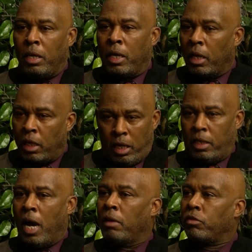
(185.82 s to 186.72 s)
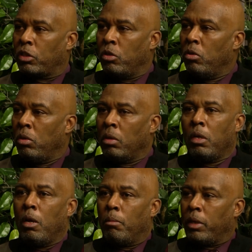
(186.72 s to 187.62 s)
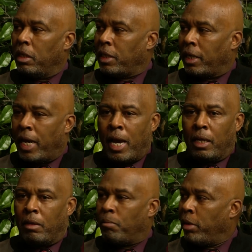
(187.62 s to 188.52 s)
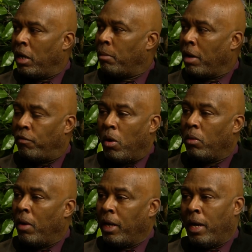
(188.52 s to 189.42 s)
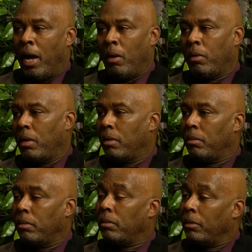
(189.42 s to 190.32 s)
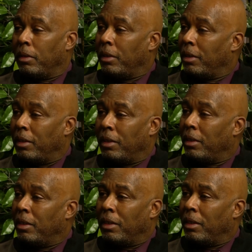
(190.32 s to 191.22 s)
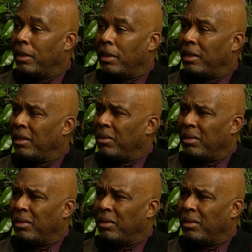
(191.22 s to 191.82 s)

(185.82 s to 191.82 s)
to get kicked out of school because I can't be on my phone right now. Or the kid sitting right next to them, they say, hey, could you